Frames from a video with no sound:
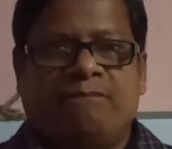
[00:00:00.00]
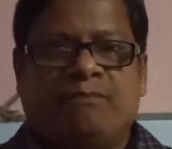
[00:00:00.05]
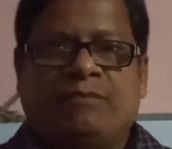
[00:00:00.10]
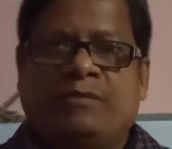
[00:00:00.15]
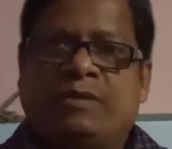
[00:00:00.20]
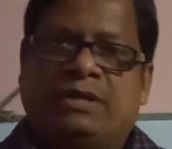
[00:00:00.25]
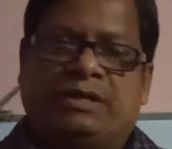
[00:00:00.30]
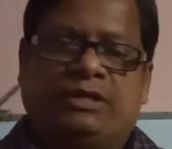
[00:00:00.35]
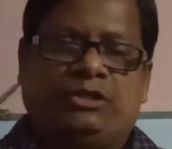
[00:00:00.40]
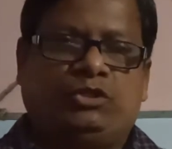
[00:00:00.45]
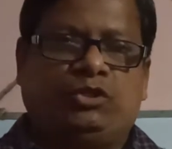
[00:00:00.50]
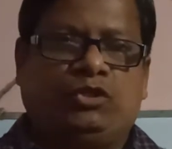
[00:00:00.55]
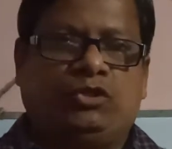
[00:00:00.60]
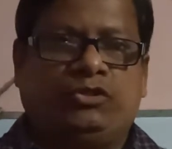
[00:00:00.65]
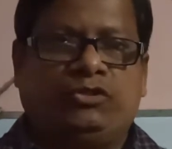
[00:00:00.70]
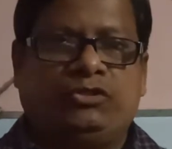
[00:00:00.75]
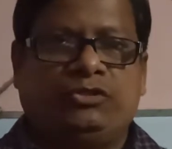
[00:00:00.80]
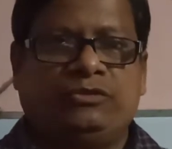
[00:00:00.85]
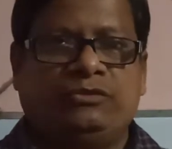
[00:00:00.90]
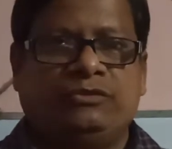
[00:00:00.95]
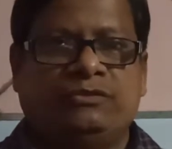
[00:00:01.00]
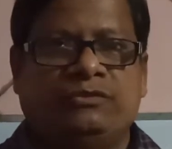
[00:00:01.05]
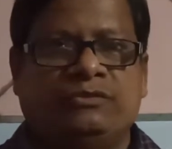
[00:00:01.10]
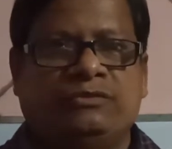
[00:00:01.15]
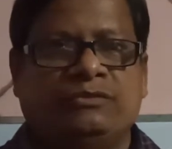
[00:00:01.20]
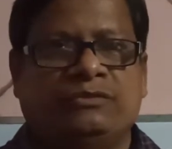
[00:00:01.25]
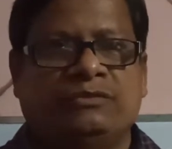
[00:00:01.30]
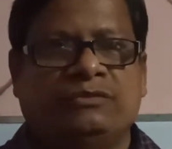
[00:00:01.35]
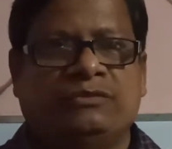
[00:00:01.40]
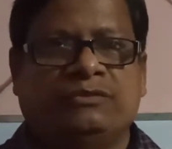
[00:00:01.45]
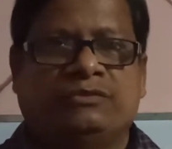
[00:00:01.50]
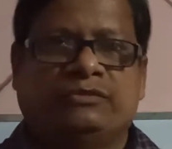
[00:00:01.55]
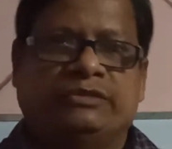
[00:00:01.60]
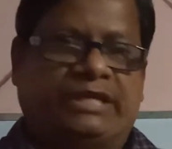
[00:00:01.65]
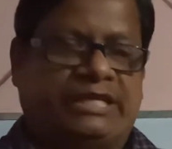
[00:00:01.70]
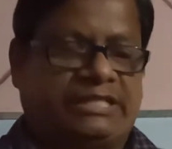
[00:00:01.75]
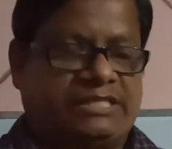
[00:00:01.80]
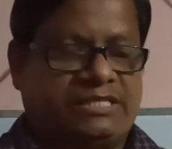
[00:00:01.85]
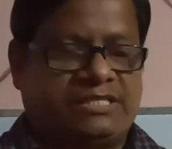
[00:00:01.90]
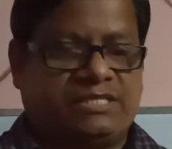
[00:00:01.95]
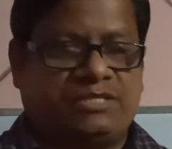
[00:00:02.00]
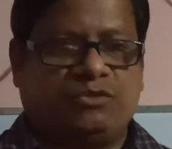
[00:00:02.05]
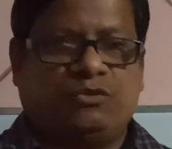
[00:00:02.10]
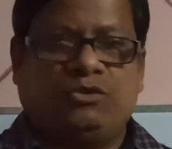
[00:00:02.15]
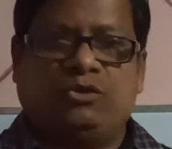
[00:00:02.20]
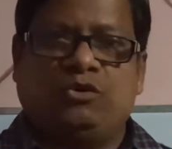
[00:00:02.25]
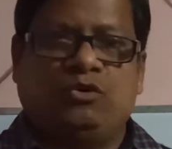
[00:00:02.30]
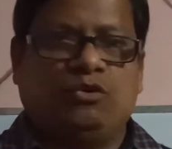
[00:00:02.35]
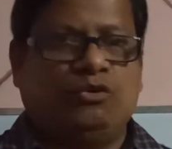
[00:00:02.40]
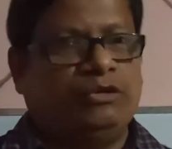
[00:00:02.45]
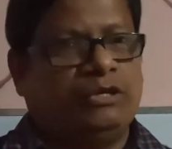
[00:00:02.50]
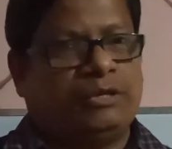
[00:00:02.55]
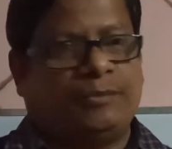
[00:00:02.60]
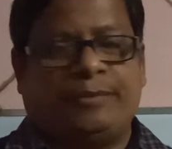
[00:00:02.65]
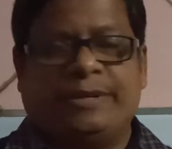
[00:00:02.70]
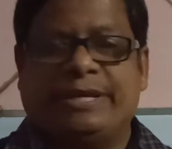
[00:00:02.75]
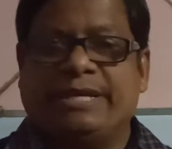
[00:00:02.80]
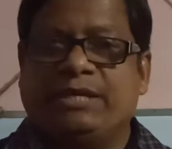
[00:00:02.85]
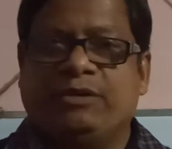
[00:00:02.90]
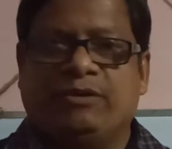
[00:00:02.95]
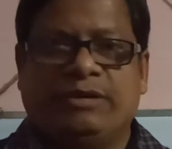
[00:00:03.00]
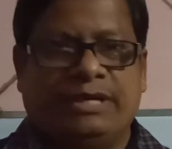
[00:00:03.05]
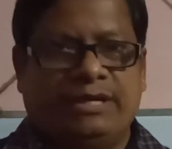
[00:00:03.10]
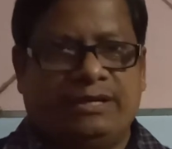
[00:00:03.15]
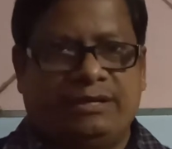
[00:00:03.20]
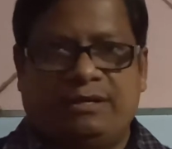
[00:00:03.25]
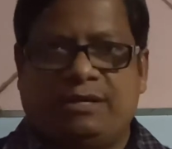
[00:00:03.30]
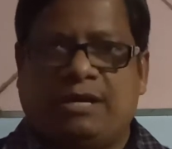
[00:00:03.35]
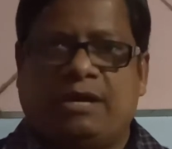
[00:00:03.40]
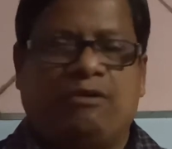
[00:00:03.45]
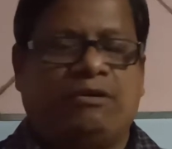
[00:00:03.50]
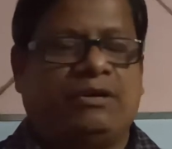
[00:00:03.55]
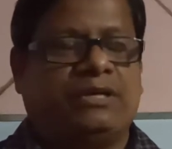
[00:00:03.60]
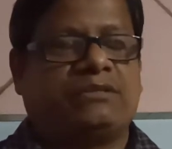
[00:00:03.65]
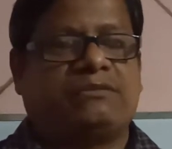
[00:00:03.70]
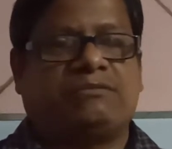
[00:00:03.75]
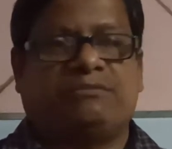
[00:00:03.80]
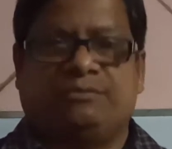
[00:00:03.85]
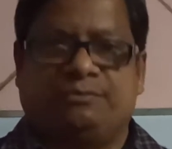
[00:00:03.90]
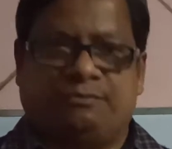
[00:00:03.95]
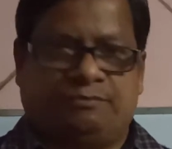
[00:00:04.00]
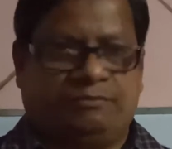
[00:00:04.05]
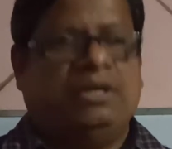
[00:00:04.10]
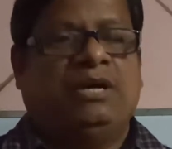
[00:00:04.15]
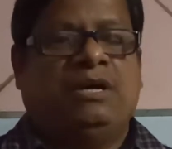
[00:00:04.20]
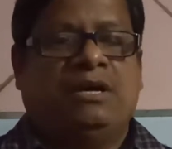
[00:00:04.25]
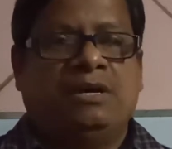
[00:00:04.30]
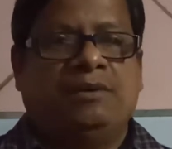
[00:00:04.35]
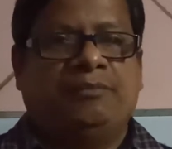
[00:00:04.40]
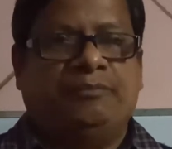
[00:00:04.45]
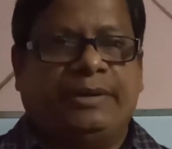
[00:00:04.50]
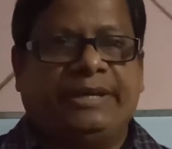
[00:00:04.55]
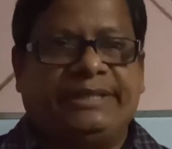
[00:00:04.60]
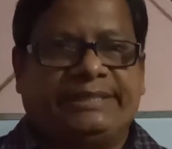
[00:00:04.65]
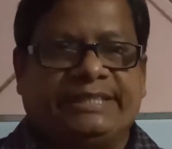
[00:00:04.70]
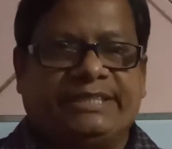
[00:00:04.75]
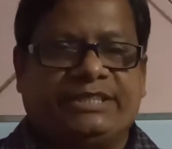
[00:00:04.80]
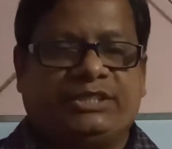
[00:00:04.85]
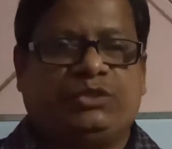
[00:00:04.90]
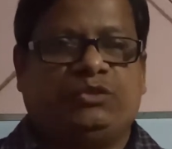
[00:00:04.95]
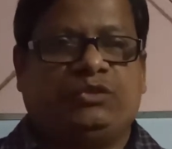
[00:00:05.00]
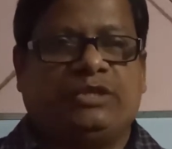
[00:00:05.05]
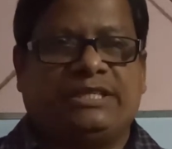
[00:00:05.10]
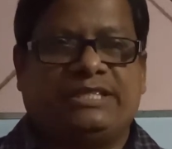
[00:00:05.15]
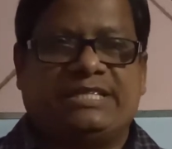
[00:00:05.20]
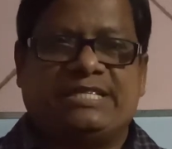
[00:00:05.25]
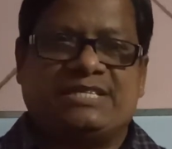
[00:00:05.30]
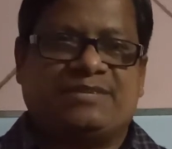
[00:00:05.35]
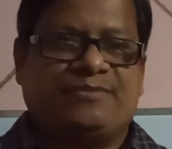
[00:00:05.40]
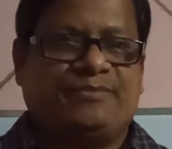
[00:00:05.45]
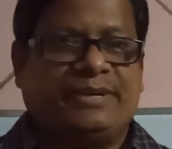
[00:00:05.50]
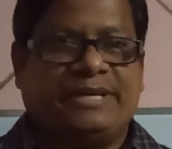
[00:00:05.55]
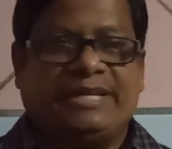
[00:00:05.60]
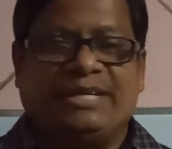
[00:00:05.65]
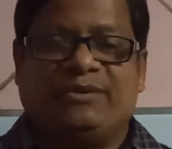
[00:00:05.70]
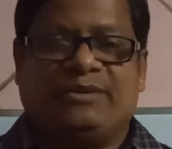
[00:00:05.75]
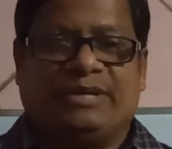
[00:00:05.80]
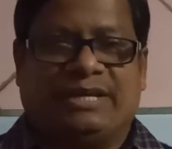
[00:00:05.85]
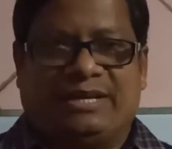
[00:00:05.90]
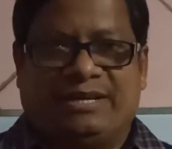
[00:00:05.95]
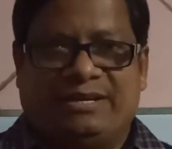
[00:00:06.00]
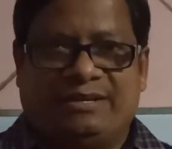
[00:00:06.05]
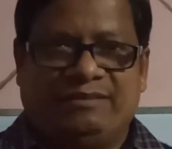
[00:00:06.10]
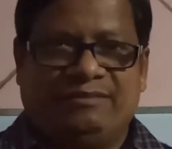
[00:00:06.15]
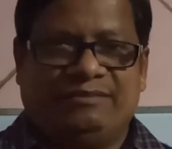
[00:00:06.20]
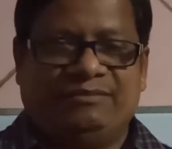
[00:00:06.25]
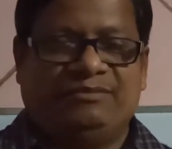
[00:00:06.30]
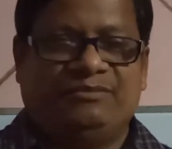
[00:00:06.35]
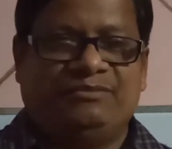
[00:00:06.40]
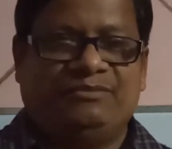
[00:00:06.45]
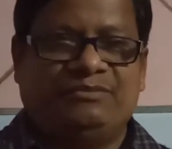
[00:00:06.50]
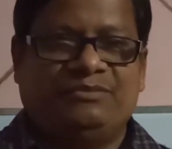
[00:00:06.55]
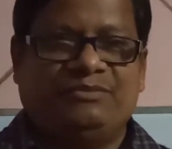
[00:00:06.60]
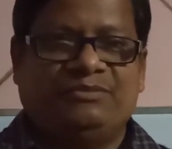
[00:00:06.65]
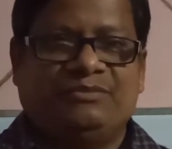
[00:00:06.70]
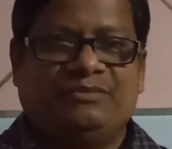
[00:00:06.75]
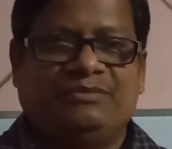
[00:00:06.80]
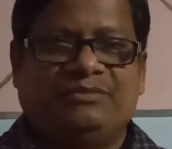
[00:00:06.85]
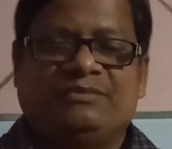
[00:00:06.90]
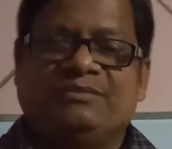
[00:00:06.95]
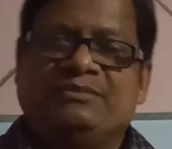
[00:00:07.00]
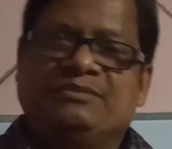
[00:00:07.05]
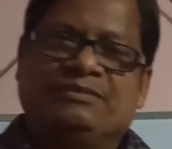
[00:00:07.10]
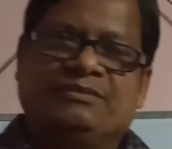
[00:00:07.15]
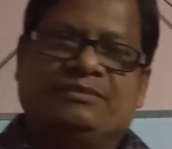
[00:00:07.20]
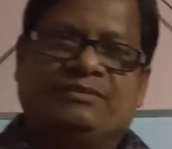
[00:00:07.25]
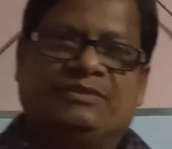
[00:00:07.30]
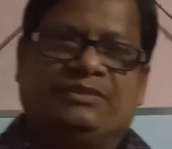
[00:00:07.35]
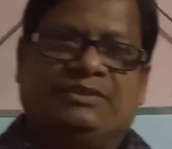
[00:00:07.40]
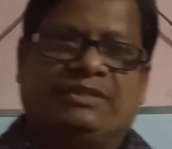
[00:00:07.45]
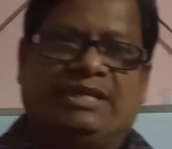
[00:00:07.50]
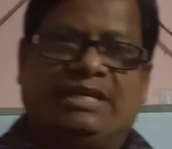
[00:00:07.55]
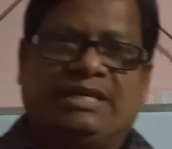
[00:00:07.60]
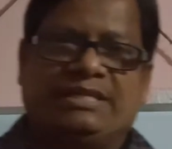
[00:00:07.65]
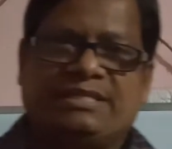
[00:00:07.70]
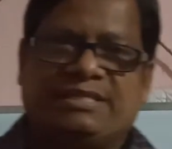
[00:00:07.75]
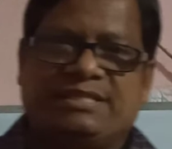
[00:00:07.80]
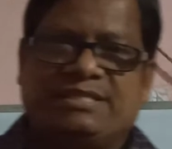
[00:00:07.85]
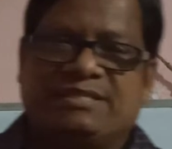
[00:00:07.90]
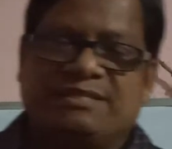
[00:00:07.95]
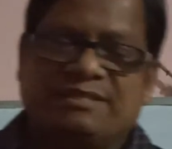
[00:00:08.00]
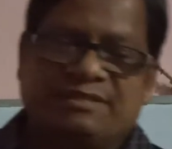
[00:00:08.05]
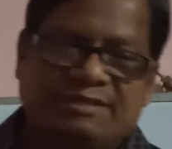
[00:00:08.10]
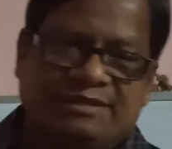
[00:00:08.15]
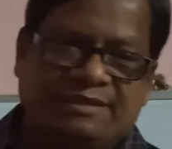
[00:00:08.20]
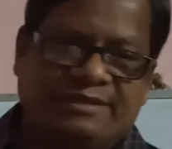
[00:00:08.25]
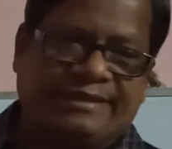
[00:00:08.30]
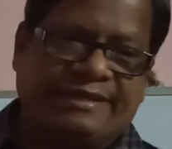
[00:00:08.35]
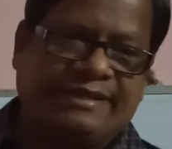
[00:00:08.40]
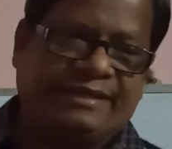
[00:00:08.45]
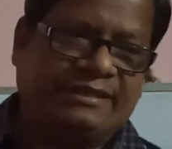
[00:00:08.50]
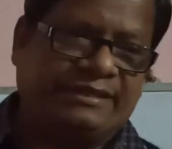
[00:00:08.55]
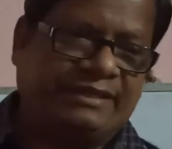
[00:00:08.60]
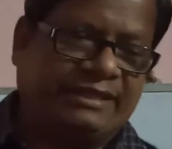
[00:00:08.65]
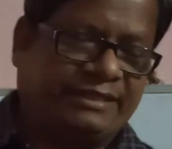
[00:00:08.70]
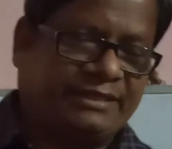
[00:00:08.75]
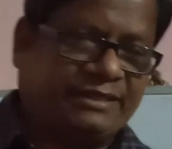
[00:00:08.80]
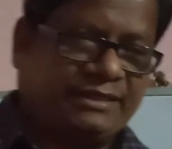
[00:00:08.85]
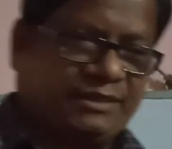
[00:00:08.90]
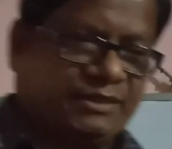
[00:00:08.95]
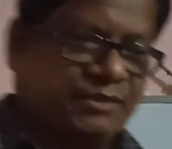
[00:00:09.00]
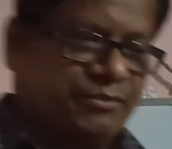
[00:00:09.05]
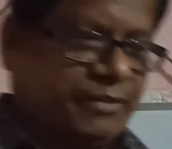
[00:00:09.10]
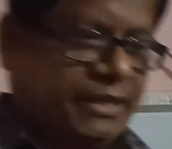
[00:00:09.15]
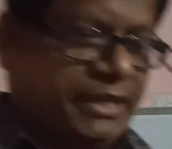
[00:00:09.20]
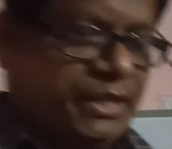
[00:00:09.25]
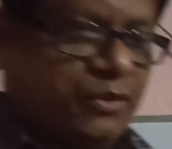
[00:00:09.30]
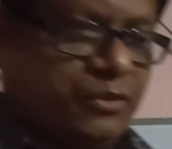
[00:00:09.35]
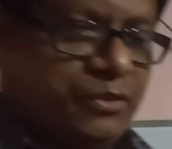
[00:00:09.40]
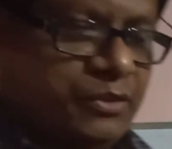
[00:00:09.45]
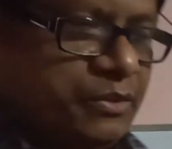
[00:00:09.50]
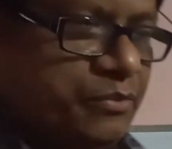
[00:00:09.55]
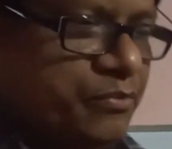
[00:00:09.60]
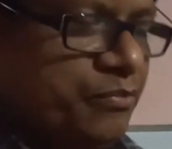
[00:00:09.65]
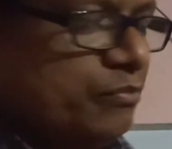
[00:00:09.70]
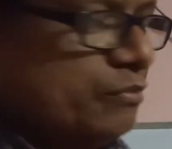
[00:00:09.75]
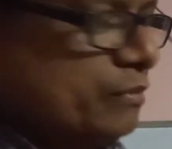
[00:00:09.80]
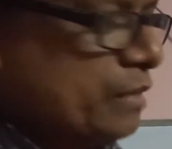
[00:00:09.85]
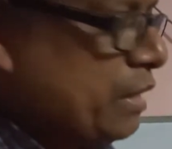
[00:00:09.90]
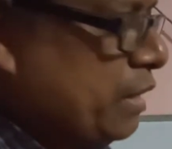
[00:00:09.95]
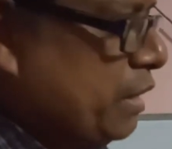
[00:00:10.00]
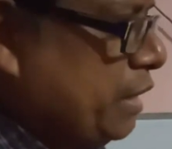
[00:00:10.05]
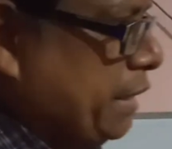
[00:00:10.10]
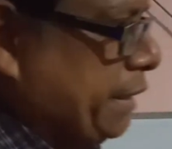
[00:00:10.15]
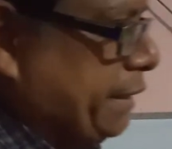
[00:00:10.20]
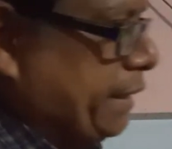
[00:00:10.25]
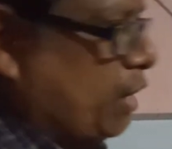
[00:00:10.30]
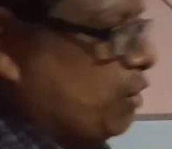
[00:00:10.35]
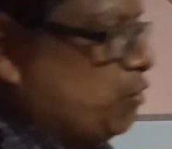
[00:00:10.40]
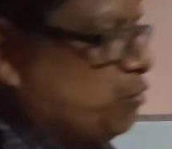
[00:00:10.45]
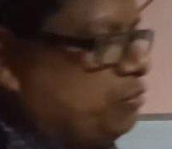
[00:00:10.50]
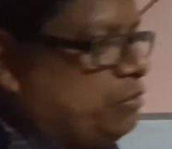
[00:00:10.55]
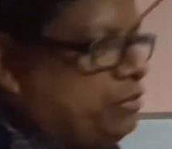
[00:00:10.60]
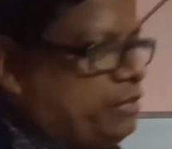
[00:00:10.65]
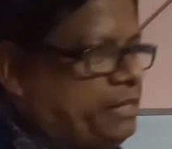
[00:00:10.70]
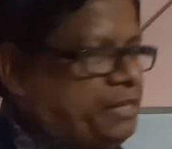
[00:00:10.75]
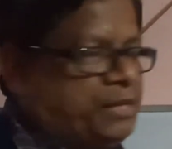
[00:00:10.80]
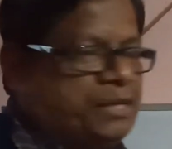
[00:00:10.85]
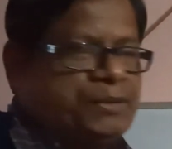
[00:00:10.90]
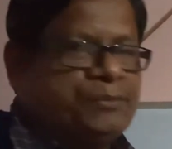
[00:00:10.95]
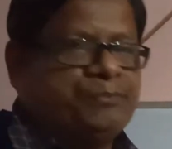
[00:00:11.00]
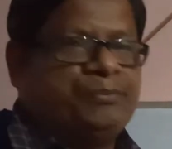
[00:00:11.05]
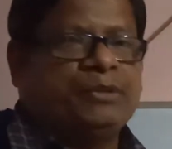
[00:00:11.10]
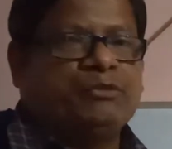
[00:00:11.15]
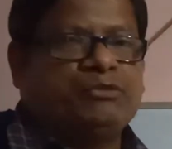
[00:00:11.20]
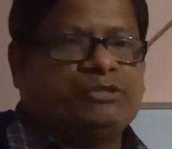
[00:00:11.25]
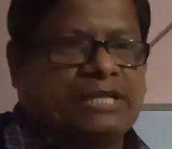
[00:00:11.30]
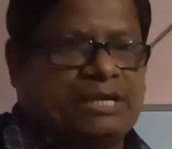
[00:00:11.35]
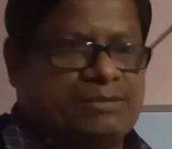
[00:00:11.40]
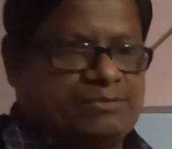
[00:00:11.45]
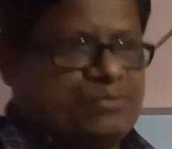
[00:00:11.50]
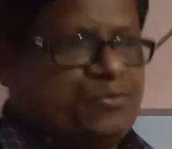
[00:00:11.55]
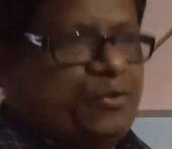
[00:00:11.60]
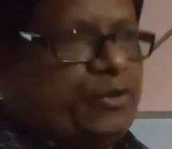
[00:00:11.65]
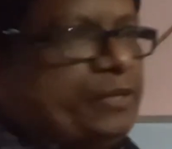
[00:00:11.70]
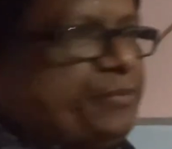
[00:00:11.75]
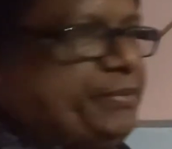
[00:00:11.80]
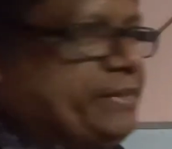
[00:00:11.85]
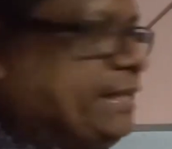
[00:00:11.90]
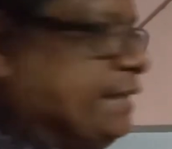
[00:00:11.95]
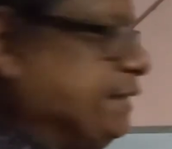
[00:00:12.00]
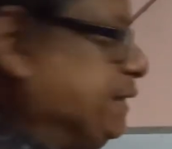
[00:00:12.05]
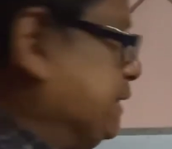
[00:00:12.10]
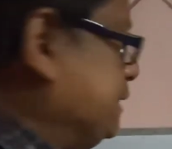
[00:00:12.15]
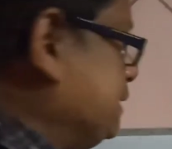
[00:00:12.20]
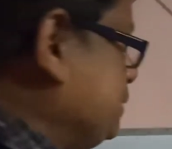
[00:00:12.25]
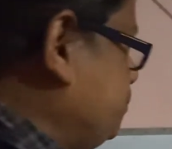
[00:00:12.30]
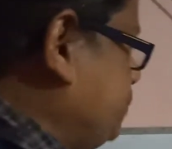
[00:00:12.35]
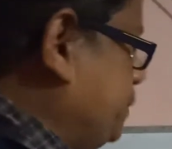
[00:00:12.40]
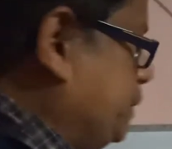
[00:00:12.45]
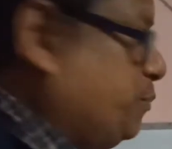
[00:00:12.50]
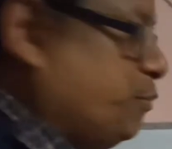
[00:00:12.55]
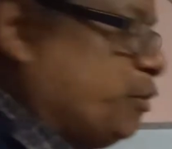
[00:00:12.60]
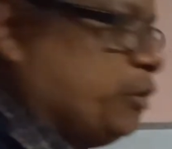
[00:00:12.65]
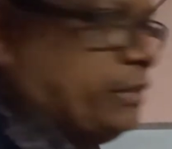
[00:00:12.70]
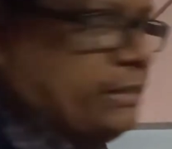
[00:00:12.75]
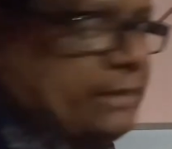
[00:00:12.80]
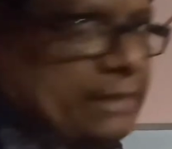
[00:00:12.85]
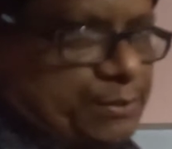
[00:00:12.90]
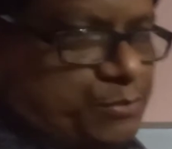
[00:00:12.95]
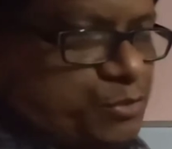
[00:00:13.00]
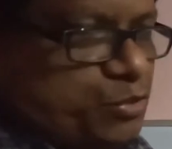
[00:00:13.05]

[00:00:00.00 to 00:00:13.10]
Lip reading: Understood? Yes. So we know you are very well. Our patient students is very well. Yes. Yes. Very good. Now, few sums for revision test, very important sums.